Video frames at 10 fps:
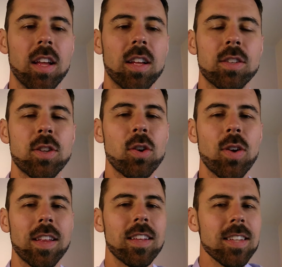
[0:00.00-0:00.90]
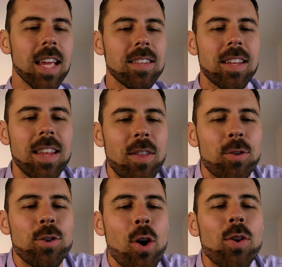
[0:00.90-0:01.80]
So in this case study,
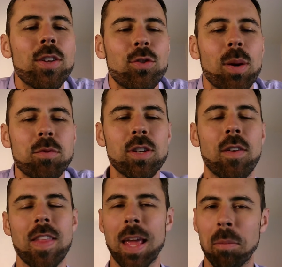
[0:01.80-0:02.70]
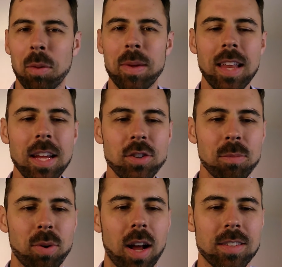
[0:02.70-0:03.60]
there's no description of the implementation
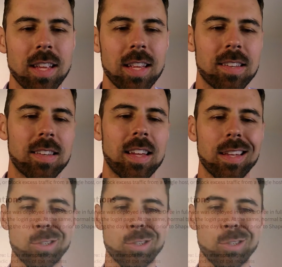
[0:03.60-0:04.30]
process. It